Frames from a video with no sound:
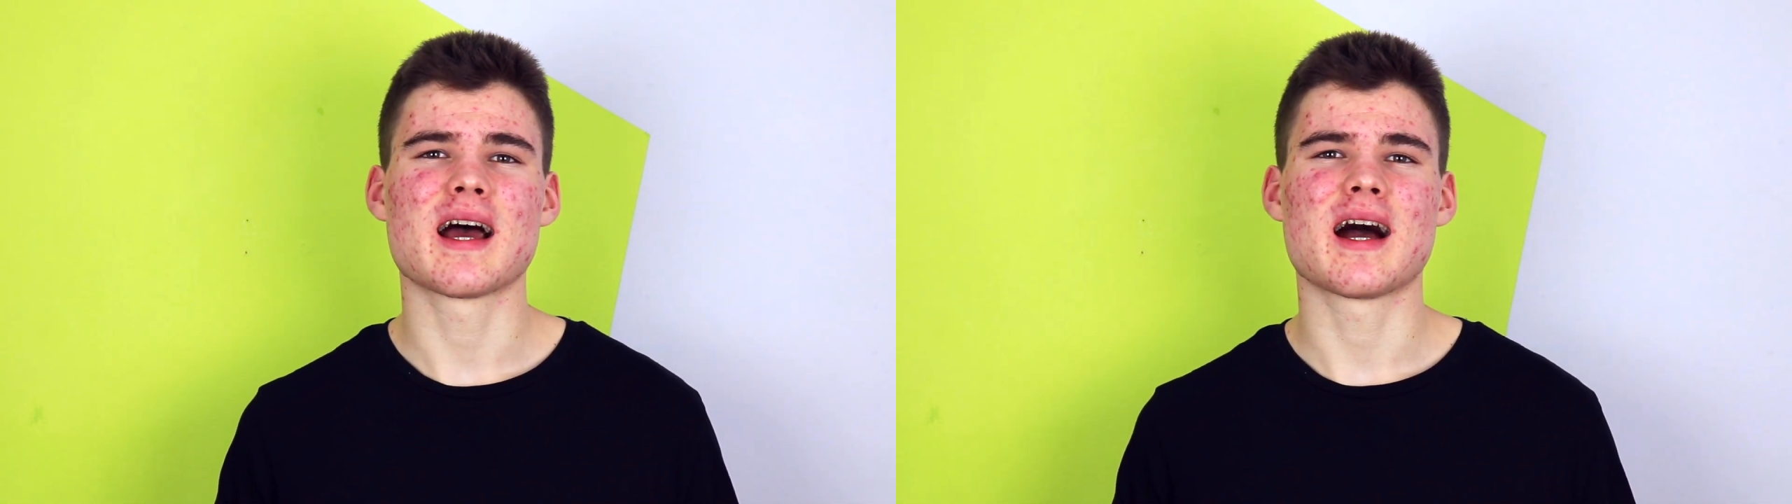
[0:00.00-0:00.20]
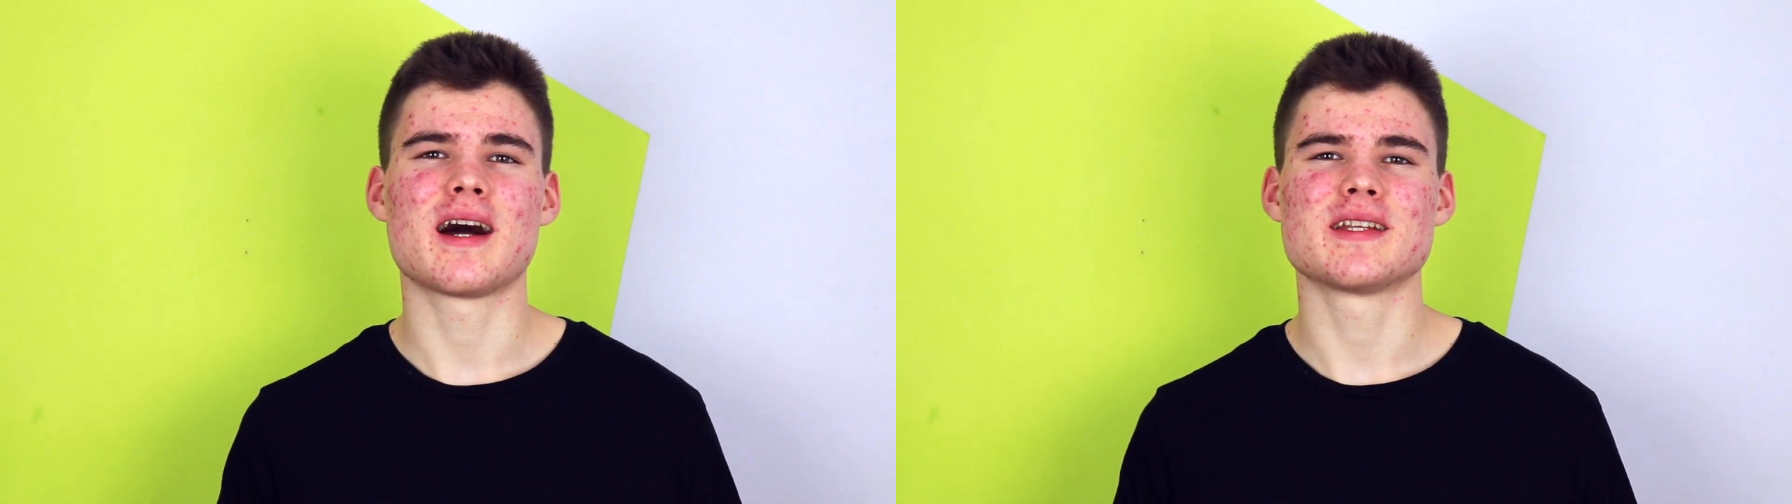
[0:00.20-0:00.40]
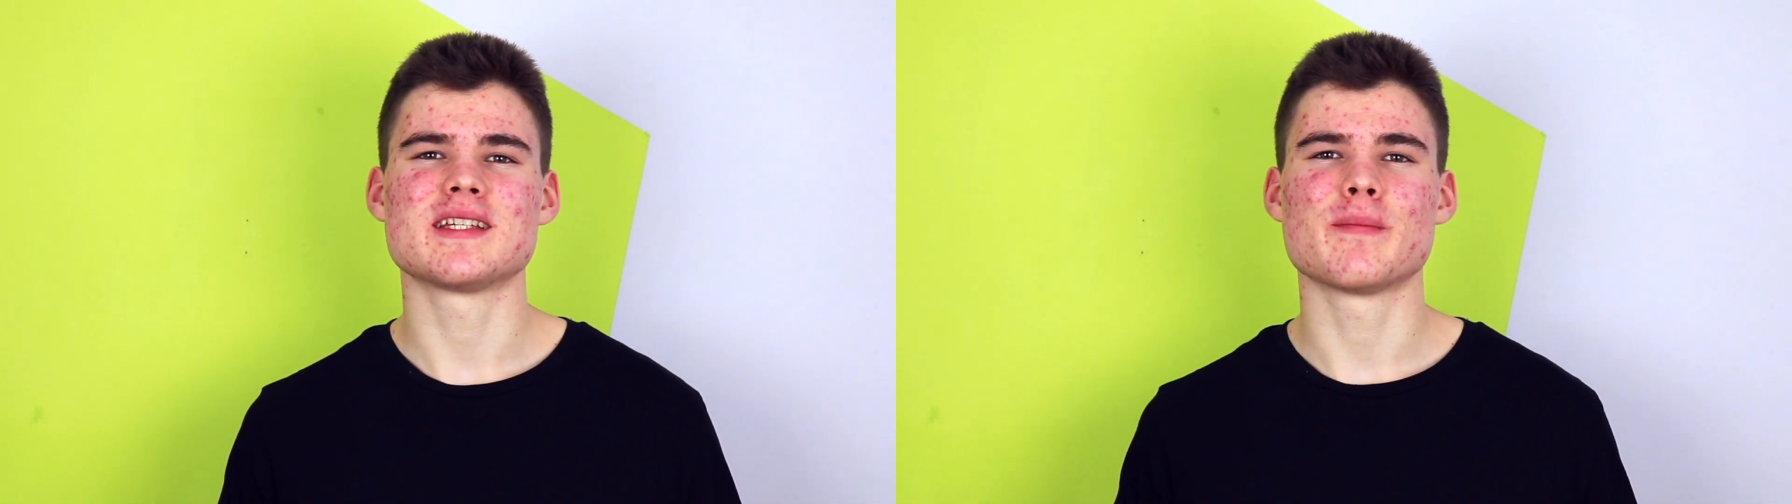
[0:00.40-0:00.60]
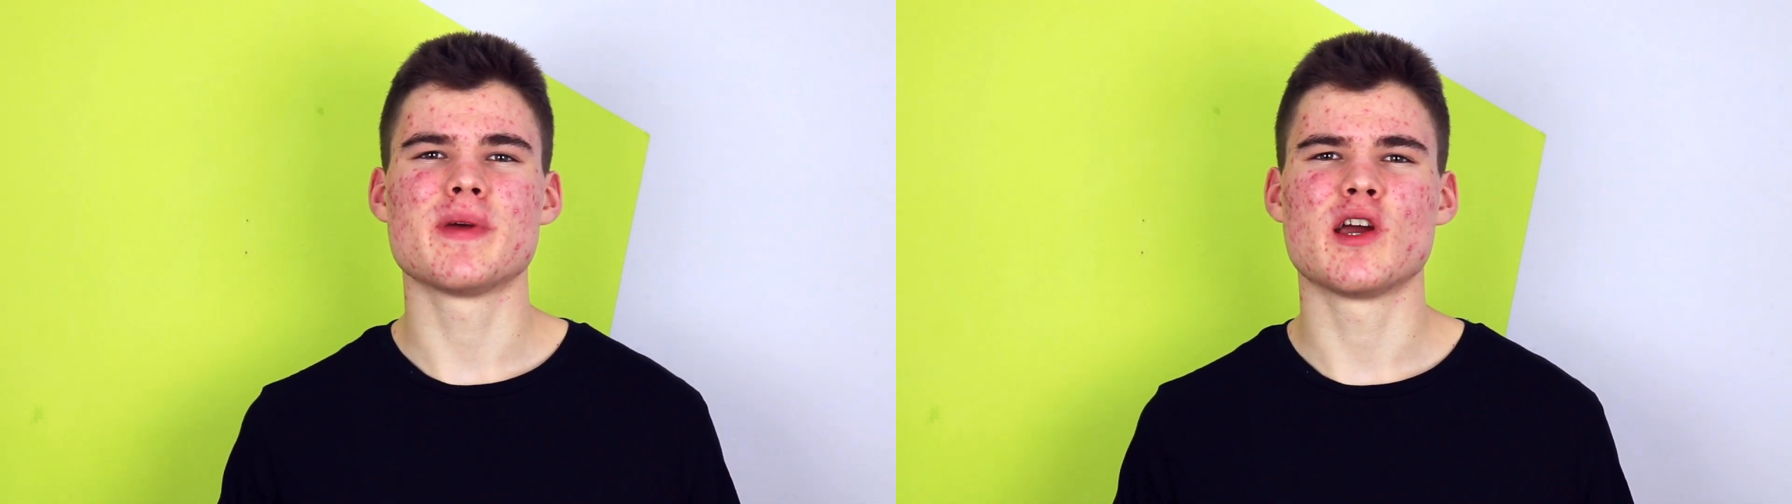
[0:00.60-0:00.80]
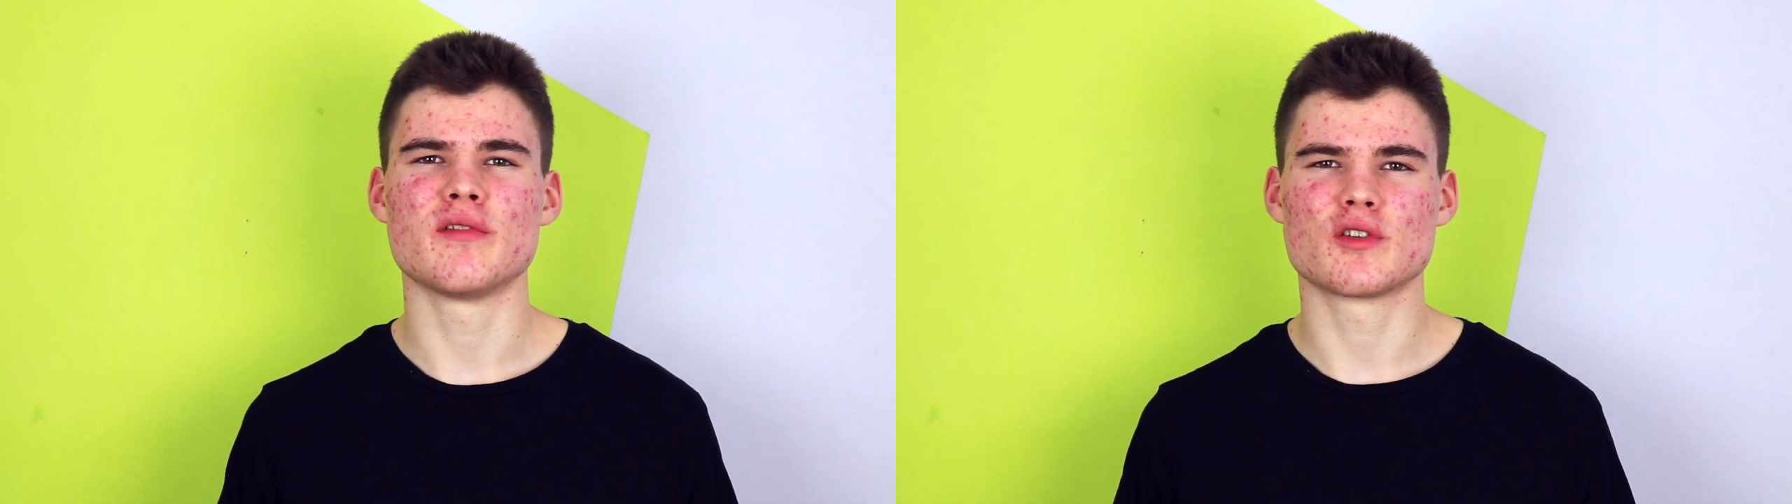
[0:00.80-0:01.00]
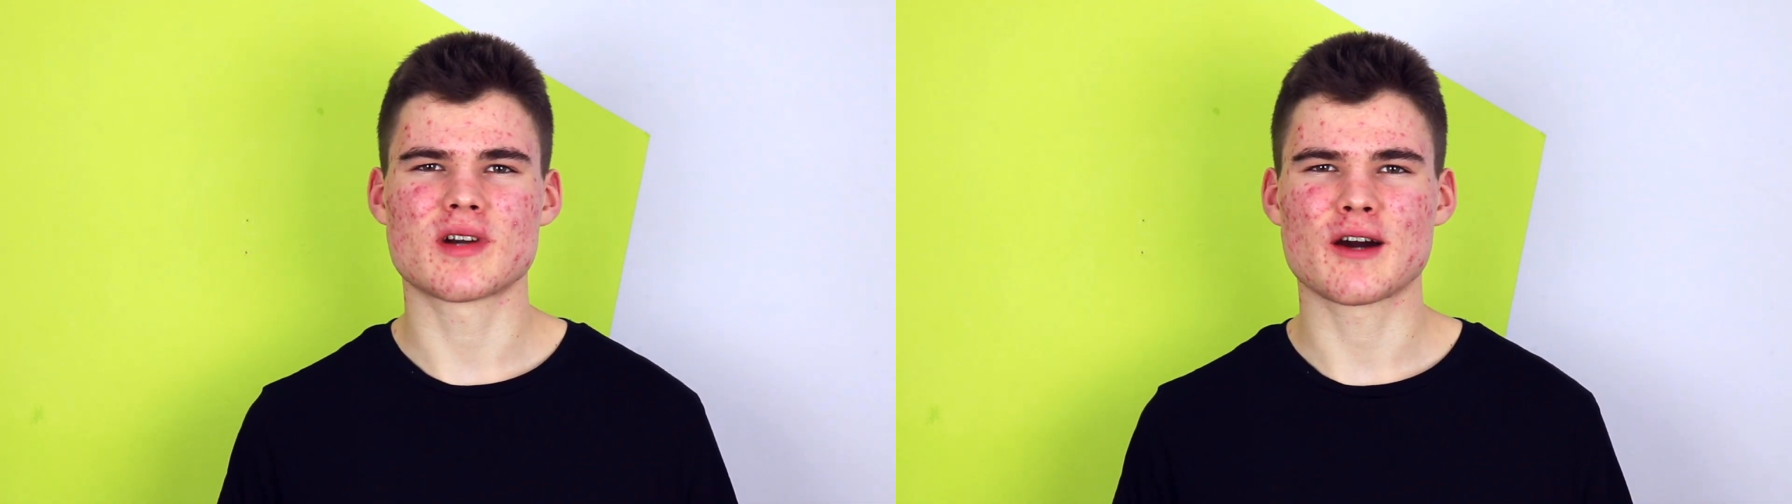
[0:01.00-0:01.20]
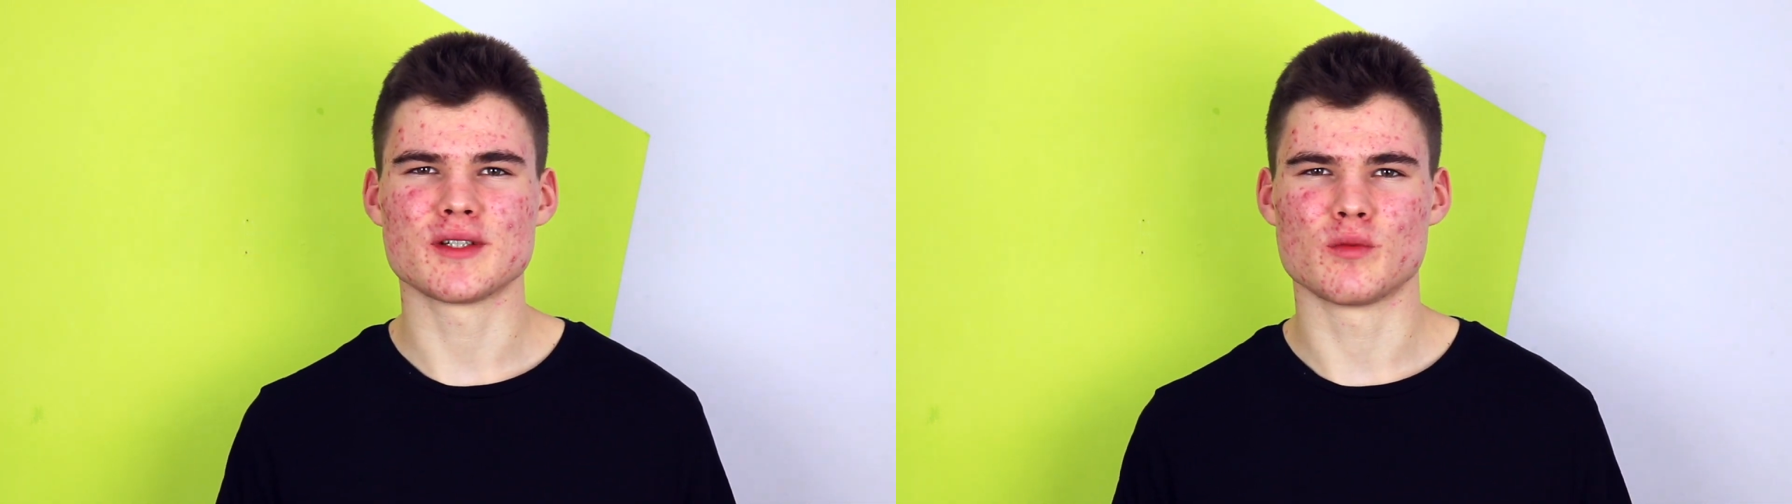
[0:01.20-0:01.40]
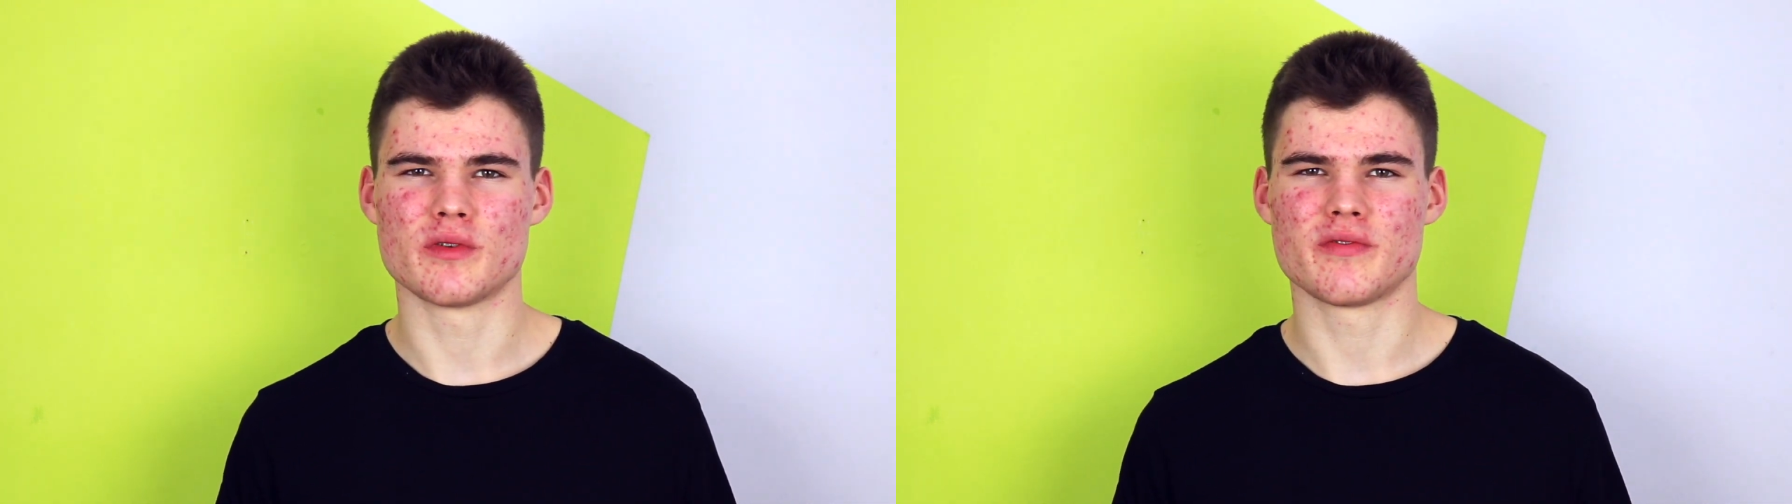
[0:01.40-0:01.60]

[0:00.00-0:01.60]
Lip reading: and is a bit overcrowded with